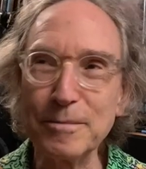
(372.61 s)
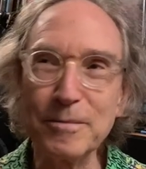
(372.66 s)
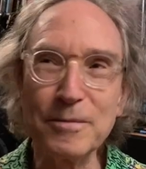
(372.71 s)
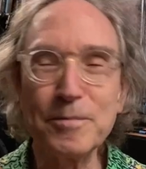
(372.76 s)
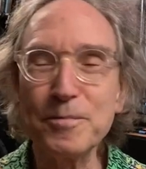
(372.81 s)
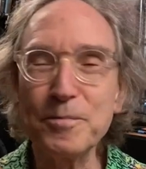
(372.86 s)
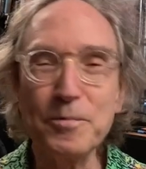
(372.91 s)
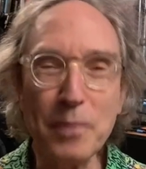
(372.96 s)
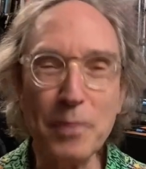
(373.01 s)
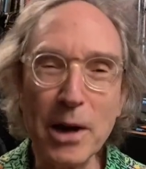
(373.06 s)

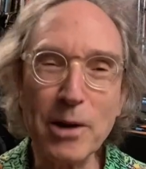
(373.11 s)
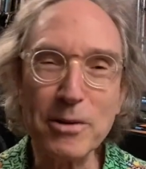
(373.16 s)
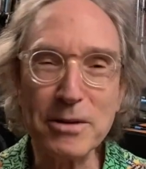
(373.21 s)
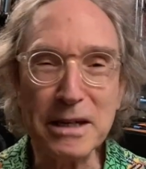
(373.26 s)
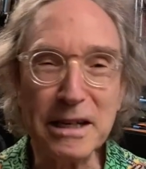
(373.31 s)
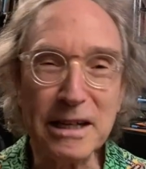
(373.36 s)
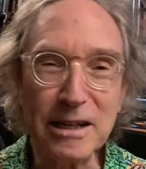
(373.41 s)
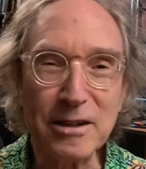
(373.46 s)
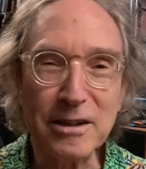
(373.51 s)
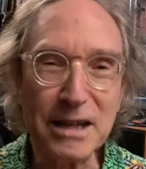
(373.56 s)
better than
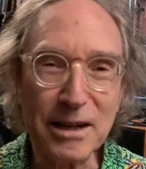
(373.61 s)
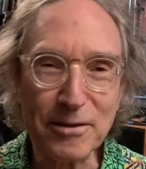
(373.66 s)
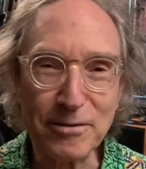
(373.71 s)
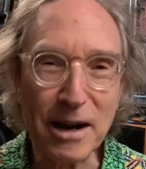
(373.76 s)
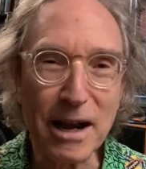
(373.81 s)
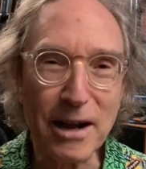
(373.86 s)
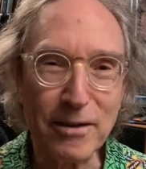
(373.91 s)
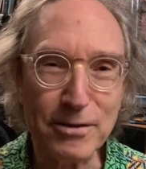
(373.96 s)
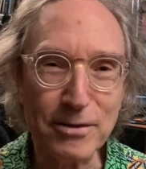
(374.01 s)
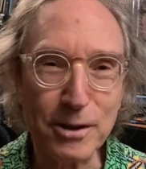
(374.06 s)
he could ever
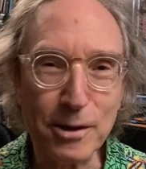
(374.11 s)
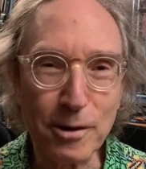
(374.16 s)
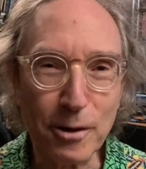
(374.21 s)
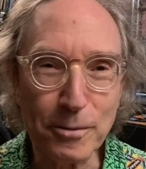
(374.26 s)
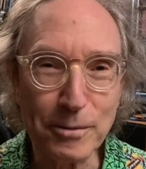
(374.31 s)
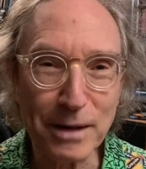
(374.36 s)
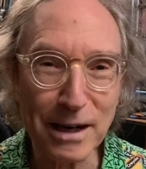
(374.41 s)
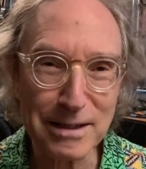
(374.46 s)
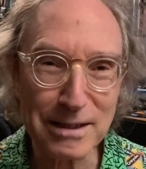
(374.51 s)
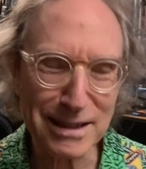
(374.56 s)
have at
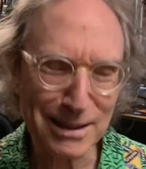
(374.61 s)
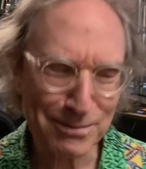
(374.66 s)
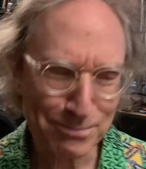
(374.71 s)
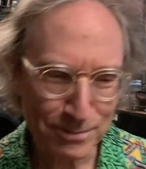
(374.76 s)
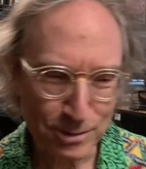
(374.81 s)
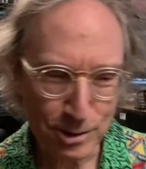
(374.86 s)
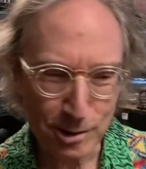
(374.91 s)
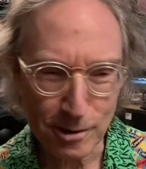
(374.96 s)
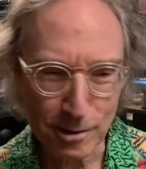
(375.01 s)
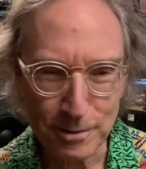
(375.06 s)
home. And I'd say,
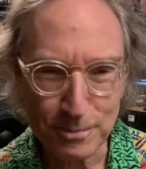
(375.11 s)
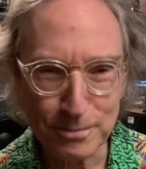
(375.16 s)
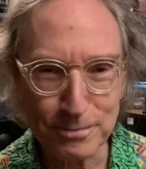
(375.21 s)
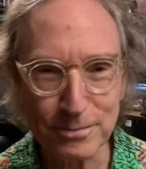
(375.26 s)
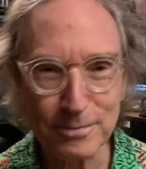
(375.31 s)
sure,